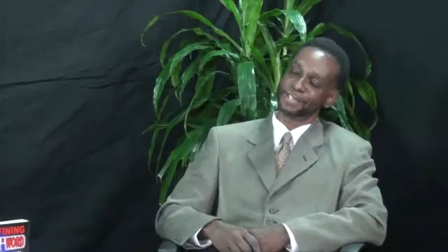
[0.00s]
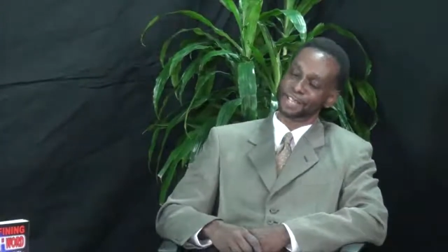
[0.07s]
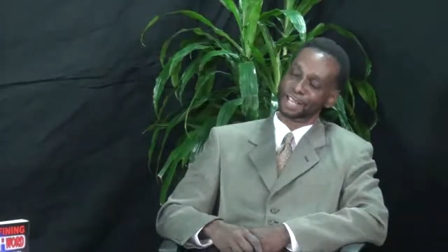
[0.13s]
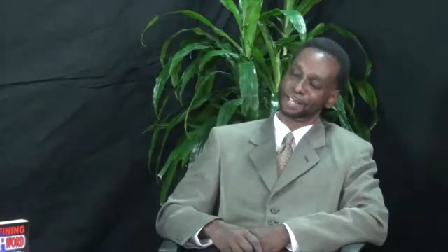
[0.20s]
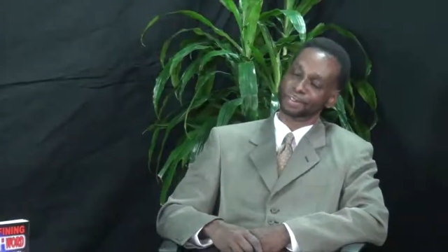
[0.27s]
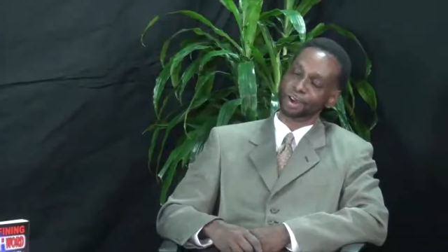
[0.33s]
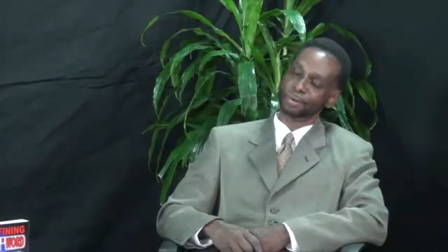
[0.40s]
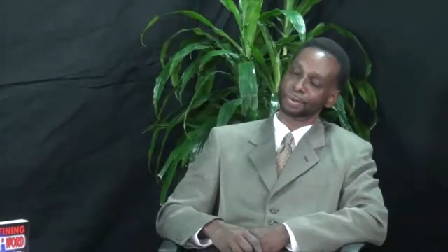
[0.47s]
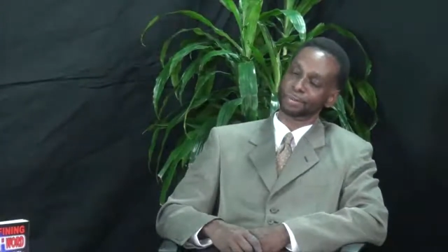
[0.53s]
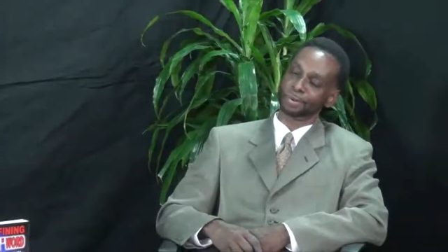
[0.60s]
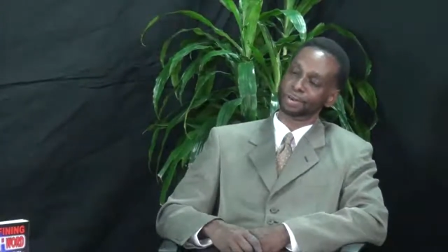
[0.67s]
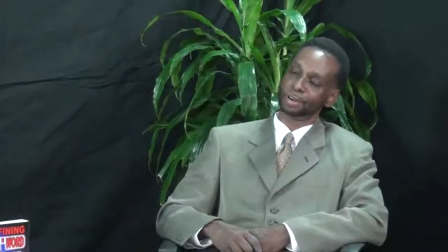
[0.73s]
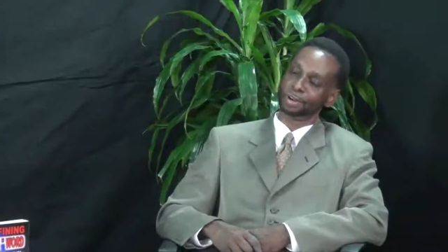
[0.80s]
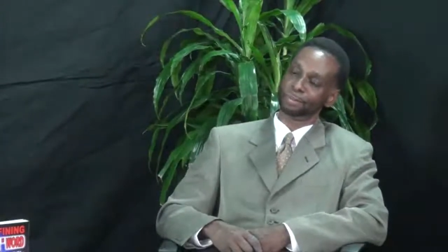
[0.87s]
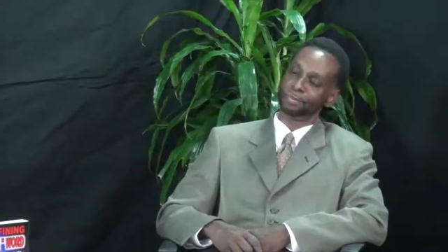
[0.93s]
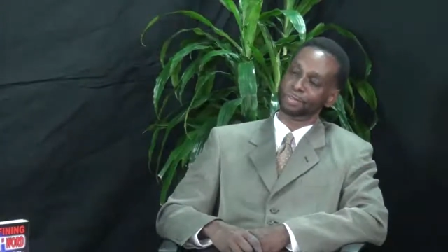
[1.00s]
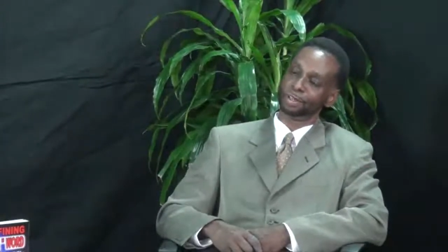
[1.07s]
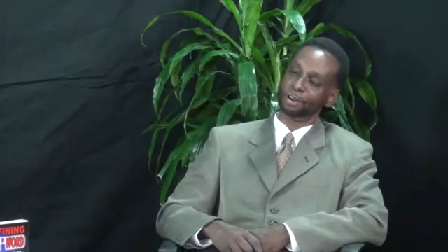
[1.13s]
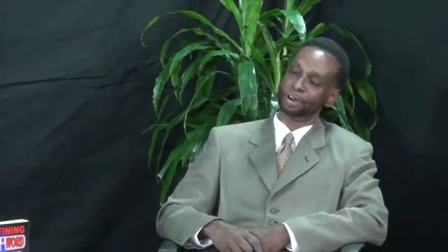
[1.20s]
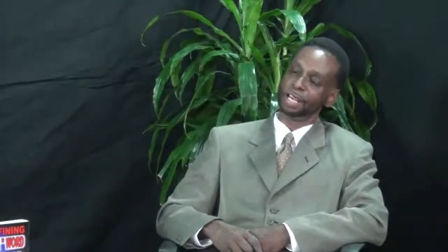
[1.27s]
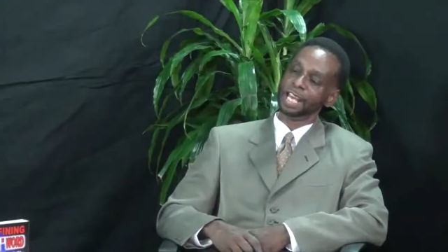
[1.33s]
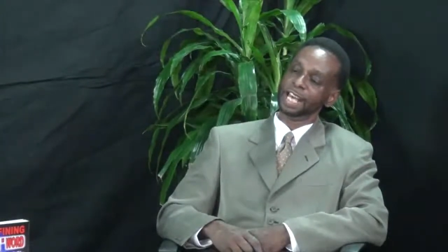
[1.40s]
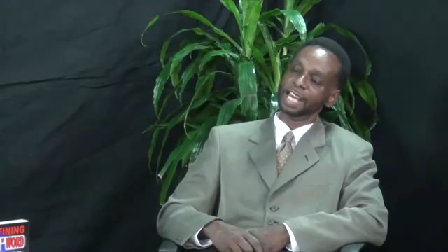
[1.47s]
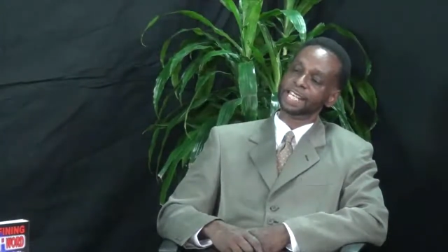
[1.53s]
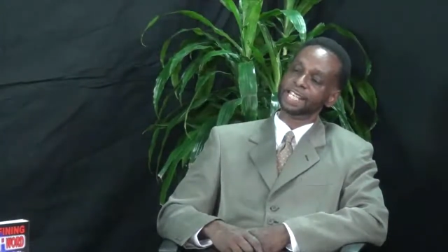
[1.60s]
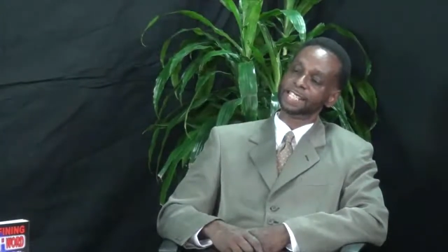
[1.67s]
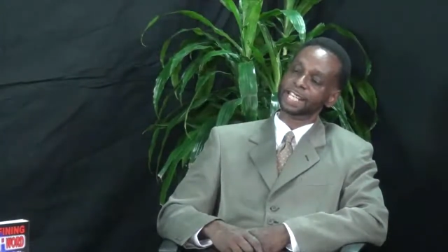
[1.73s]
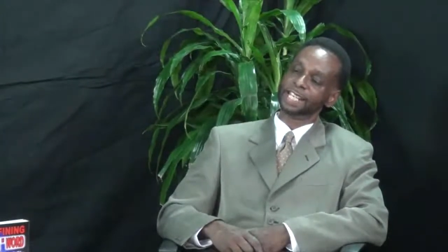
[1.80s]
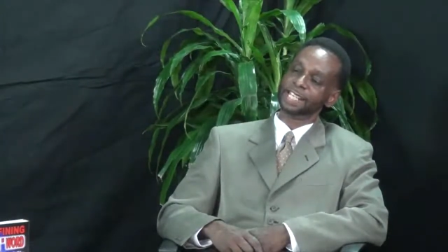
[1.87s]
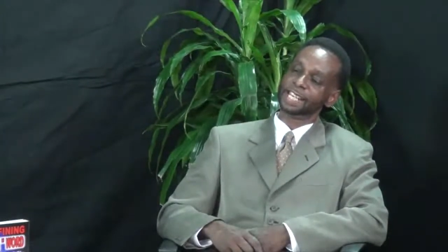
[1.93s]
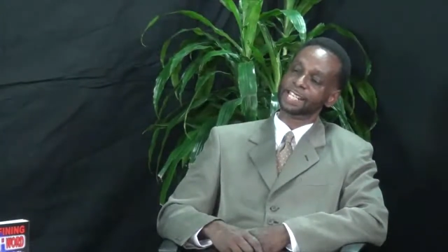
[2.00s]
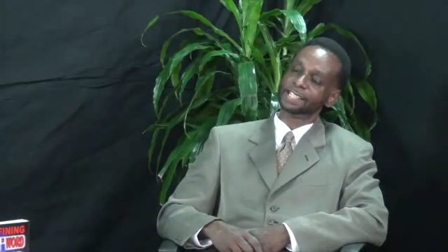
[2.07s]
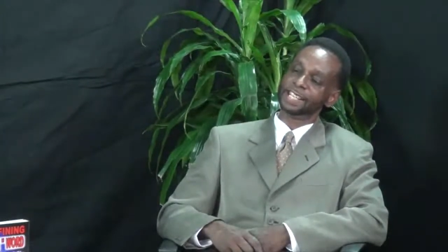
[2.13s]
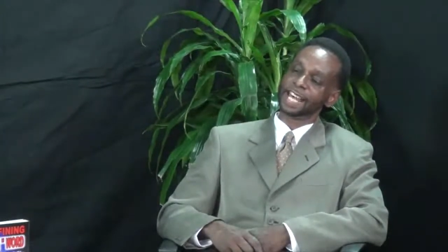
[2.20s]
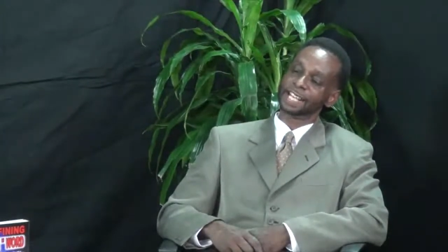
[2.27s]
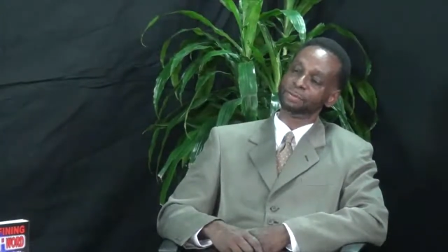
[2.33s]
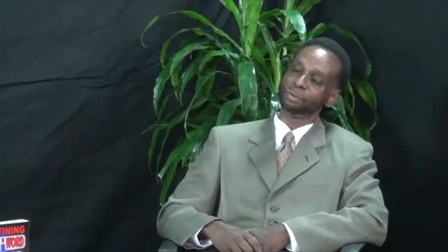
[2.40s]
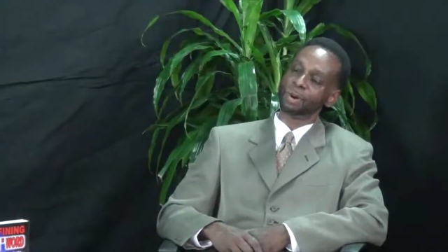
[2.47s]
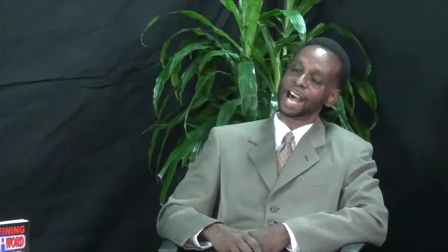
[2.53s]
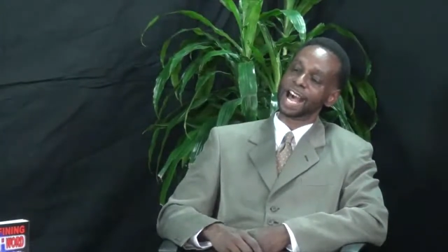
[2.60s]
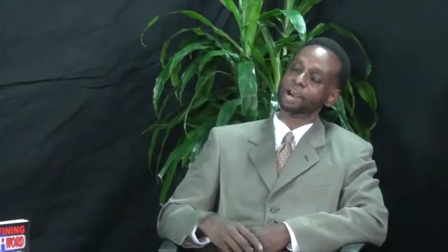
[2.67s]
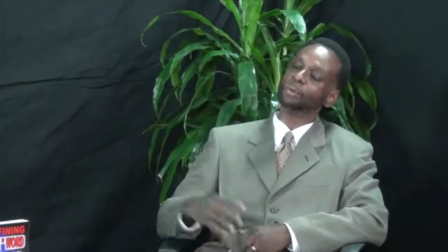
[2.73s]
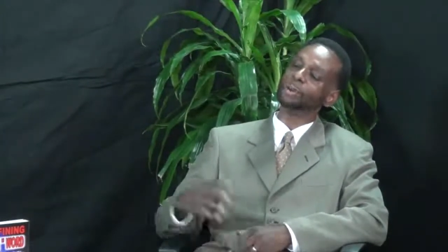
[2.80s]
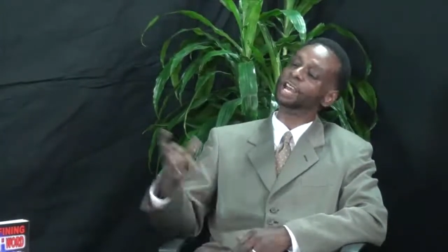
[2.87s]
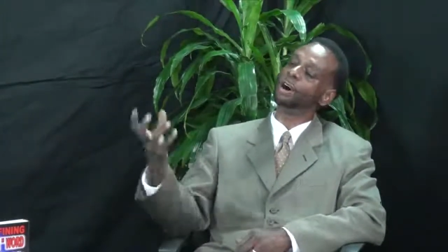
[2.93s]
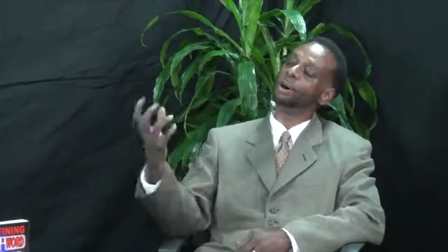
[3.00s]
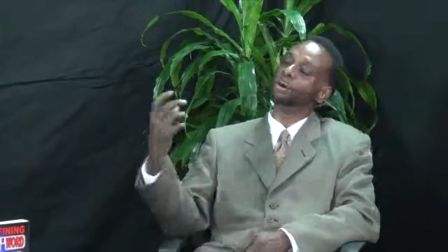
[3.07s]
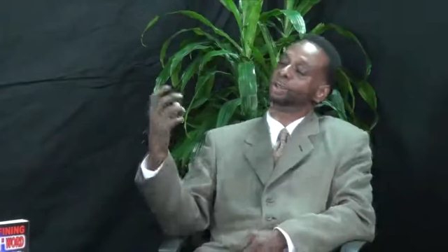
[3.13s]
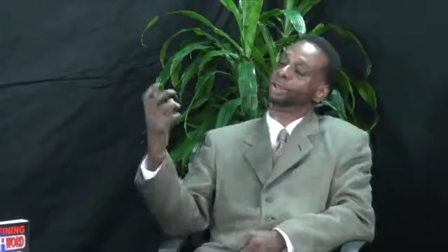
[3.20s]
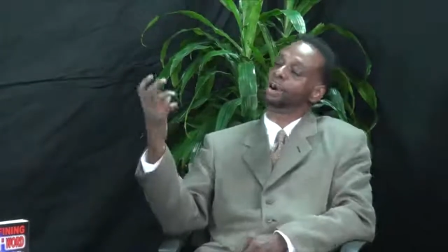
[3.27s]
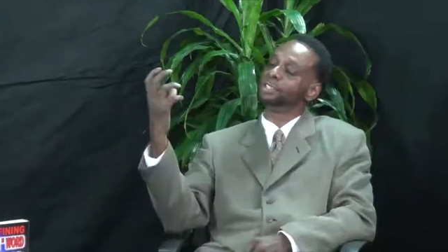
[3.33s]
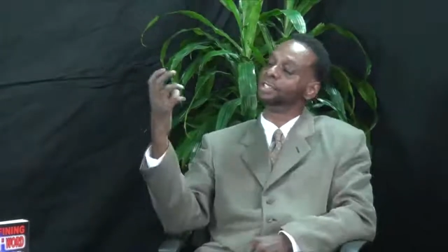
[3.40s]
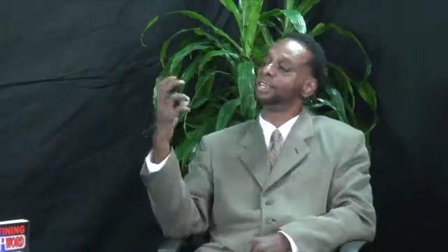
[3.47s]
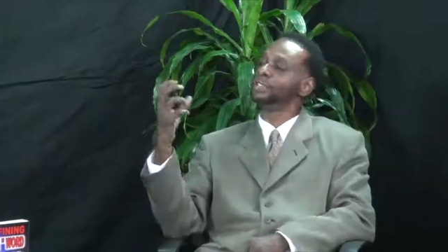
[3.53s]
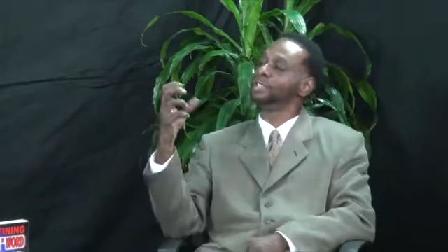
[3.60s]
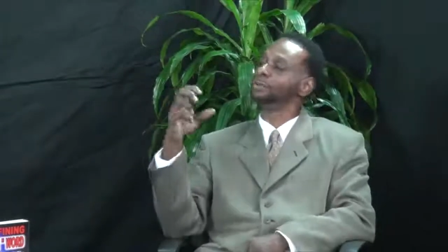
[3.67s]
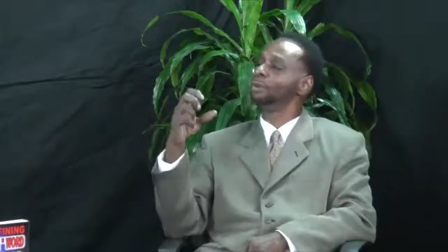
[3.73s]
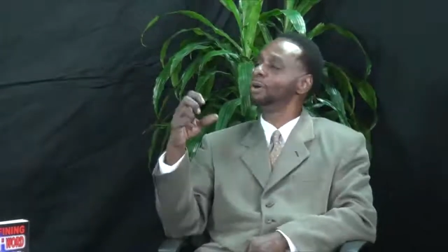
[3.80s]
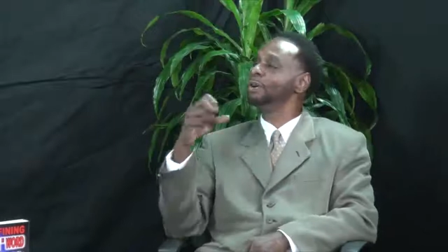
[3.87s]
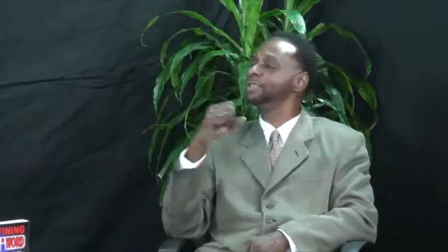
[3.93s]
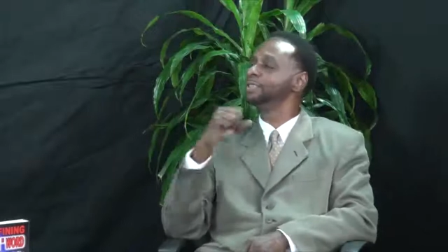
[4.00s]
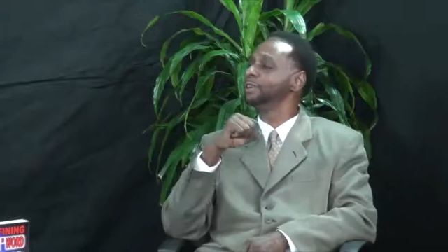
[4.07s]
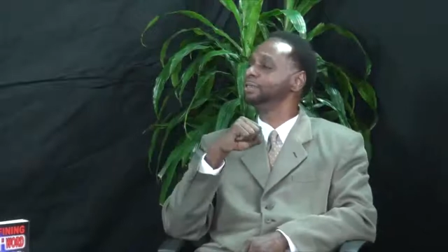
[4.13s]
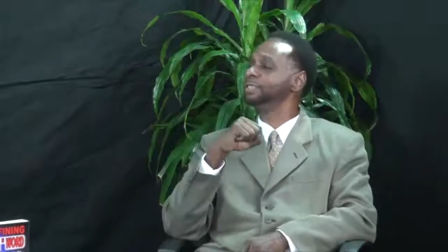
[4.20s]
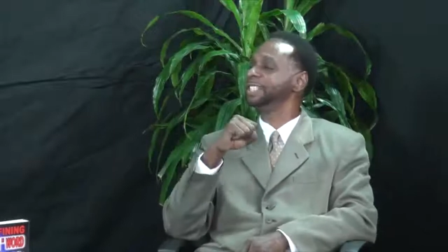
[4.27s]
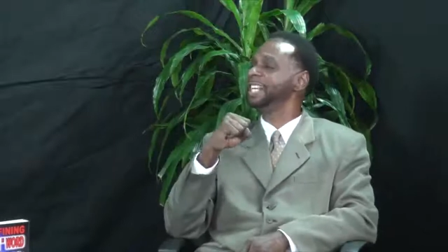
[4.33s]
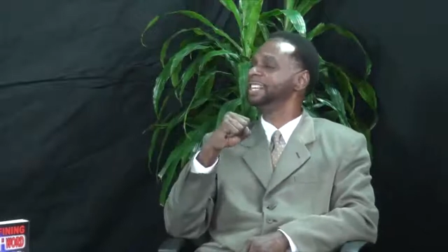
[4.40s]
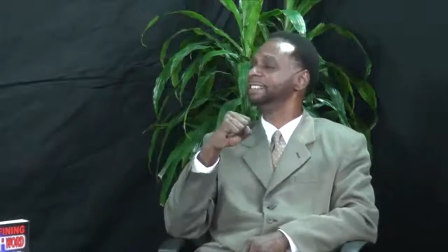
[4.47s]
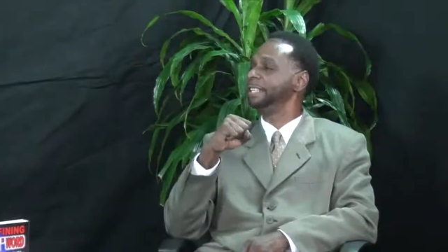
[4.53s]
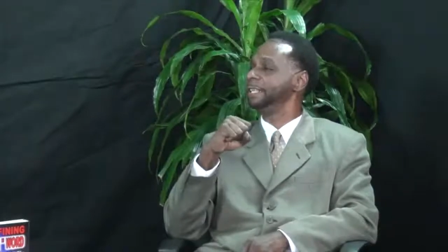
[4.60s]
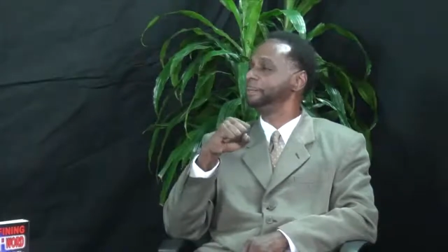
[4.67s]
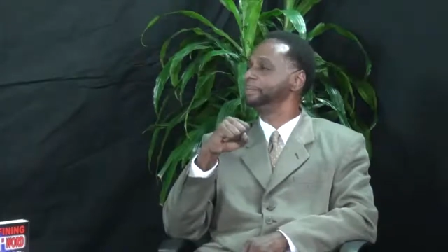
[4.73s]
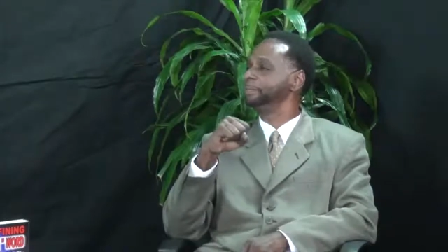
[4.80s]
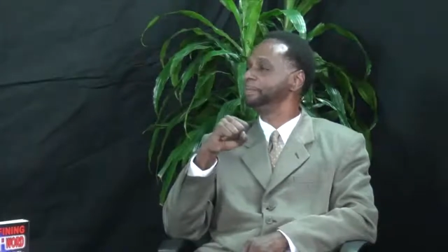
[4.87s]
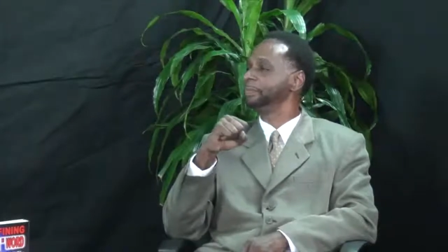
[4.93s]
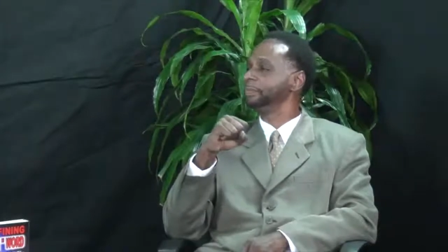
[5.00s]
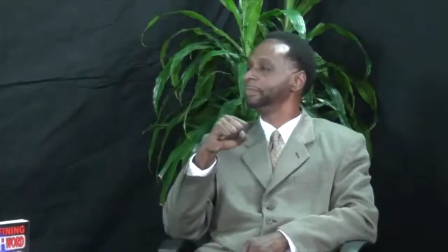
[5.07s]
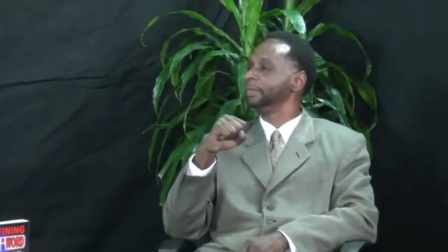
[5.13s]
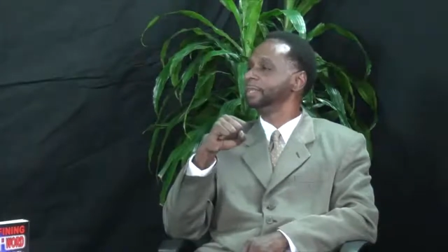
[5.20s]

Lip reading: than I thought we were going to move along. That's why we hold on to this word so dearly. Uh-huh.